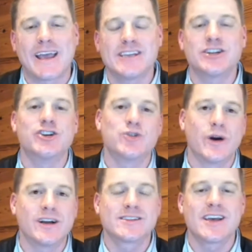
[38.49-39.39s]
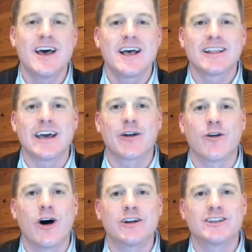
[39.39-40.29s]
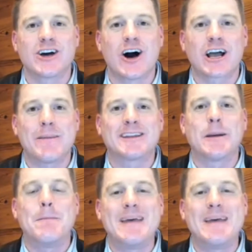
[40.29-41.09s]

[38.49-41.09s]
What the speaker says: He's going to join us later on to talk about the